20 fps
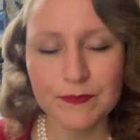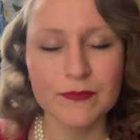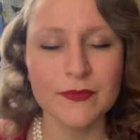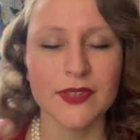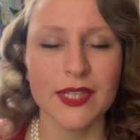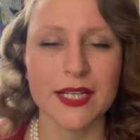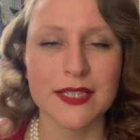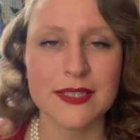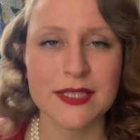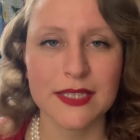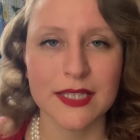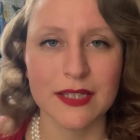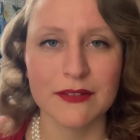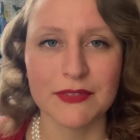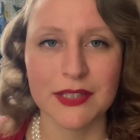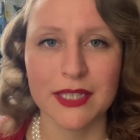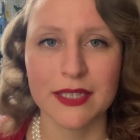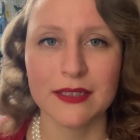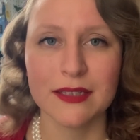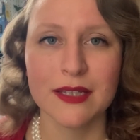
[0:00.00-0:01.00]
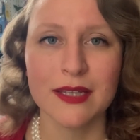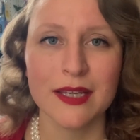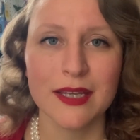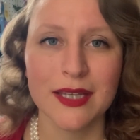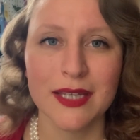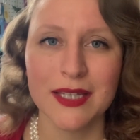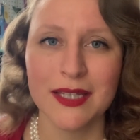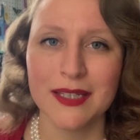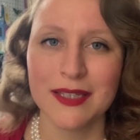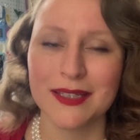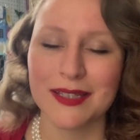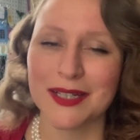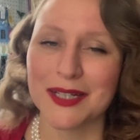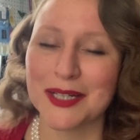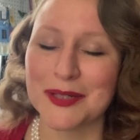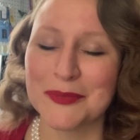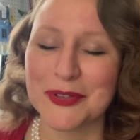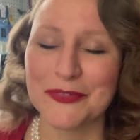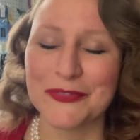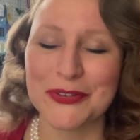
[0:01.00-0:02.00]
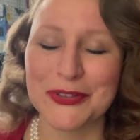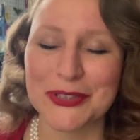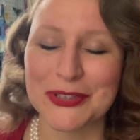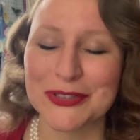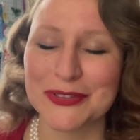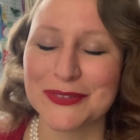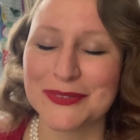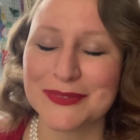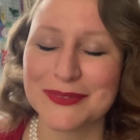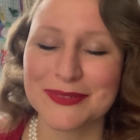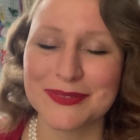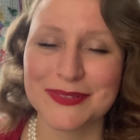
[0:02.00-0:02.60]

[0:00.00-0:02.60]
That's a given. If you're